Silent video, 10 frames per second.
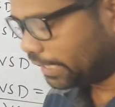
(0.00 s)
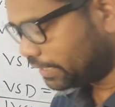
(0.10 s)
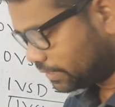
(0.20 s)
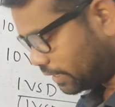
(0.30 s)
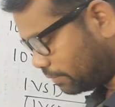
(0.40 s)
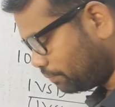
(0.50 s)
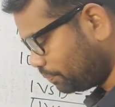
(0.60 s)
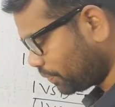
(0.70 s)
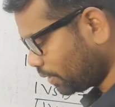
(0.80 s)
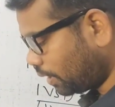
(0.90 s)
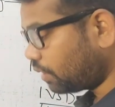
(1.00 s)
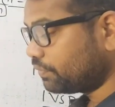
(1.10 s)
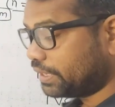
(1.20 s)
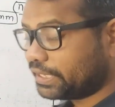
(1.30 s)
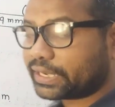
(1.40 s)
in exam a
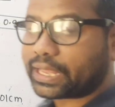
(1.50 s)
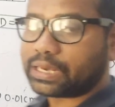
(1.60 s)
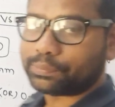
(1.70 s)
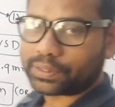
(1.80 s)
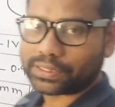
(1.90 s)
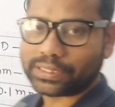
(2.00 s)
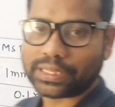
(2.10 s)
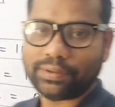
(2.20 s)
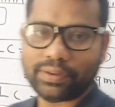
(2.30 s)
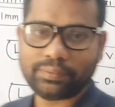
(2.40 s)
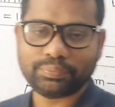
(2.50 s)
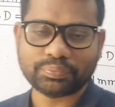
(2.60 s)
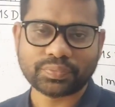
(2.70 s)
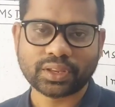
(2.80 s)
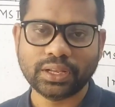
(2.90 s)
Vernier calipers is given
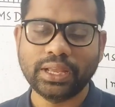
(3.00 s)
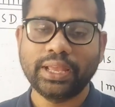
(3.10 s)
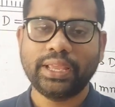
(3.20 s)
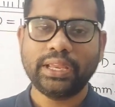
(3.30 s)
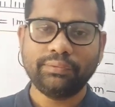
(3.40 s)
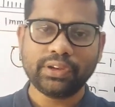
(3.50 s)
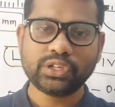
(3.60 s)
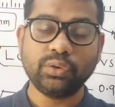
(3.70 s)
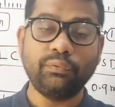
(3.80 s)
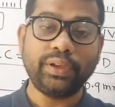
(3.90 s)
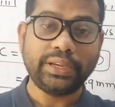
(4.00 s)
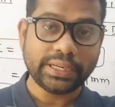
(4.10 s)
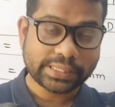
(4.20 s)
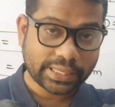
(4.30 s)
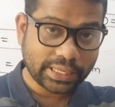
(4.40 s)
in which
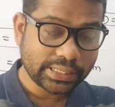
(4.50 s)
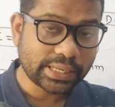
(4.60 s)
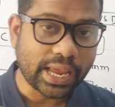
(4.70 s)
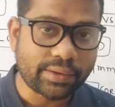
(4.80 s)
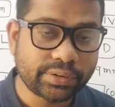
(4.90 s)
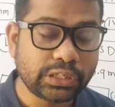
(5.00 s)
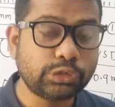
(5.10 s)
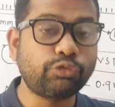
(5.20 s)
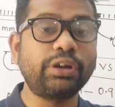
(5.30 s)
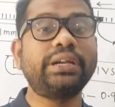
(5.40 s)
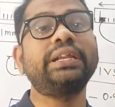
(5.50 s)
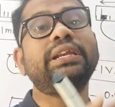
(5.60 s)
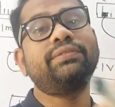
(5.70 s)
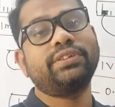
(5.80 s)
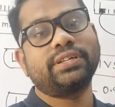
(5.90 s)
Vernier scale is having 20
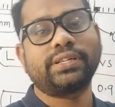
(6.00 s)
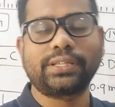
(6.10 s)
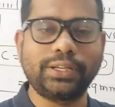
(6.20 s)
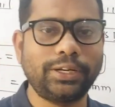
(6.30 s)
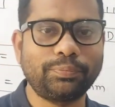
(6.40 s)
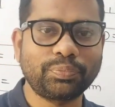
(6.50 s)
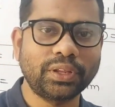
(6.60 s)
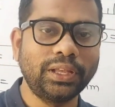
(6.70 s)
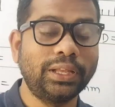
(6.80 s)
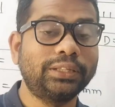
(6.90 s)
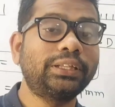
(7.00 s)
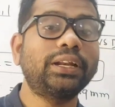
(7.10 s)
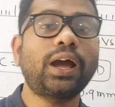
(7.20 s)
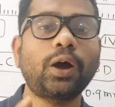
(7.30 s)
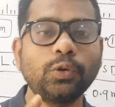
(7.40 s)
divisions, sir.
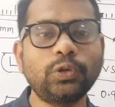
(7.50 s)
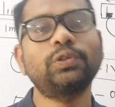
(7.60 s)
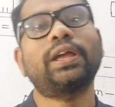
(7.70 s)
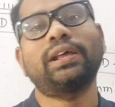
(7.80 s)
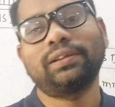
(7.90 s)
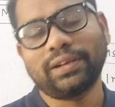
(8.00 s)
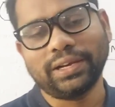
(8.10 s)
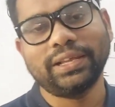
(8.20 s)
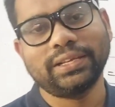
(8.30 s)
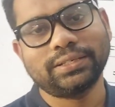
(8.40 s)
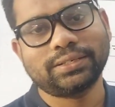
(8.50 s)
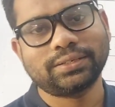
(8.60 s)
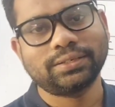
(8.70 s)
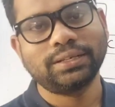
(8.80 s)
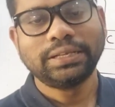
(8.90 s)
Then how to
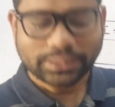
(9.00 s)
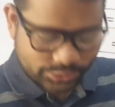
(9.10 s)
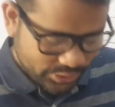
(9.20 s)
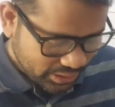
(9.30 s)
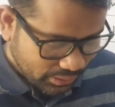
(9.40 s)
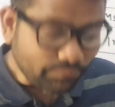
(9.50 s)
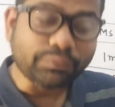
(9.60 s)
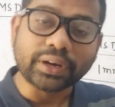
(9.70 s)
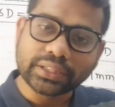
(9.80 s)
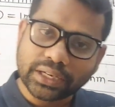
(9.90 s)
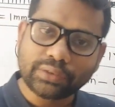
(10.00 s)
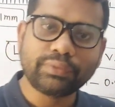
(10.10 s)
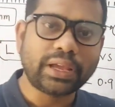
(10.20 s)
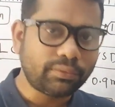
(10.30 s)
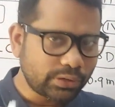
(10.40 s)
calculate? Children, for
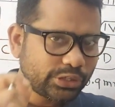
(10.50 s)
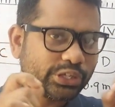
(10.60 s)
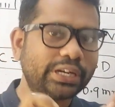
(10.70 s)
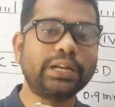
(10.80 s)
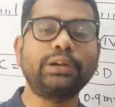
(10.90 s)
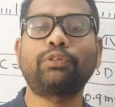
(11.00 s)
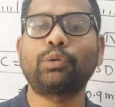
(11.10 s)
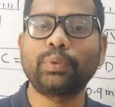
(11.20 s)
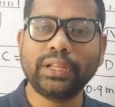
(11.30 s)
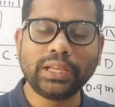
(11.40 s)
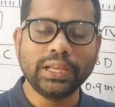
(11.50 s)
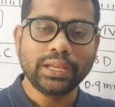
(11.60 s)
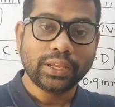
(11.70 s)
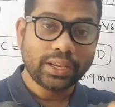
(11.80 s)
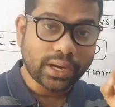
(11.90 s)
that we have one general formula
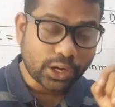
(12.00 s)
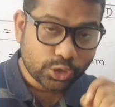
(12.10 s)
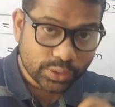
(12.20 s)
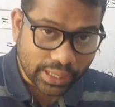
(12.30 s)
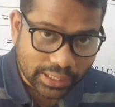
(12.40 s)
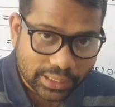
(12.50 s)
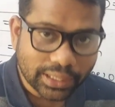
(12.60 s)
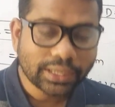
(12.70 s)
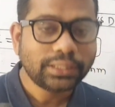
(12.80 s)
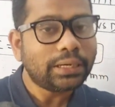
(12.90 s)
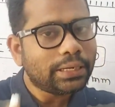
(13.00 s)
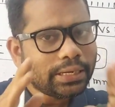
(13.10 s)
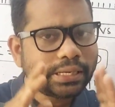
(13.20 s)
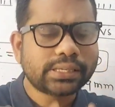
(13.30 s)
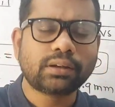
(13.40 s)
in order to calculate the
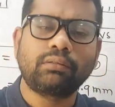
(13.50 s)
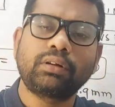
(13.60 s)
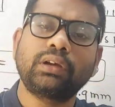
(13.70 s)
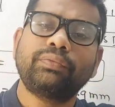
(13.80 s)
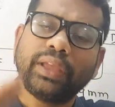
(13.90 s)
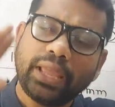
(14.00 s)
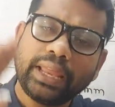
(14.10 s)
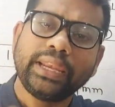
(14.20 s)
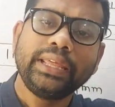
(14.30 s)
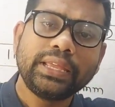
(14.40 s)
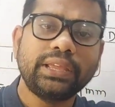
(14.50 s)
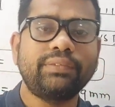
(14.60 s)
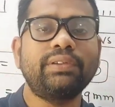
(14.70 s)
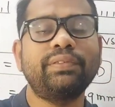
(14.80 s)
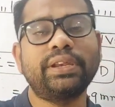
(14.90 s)
least count of any
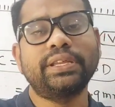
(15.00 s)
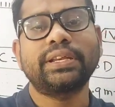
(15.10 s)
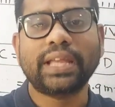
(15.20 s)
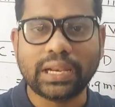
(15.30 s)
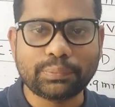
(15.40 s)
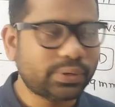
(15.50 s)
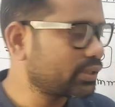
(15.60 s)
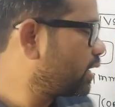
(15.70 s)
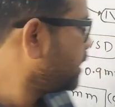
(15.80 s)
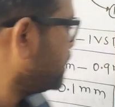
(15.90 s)
given Vernier calipers.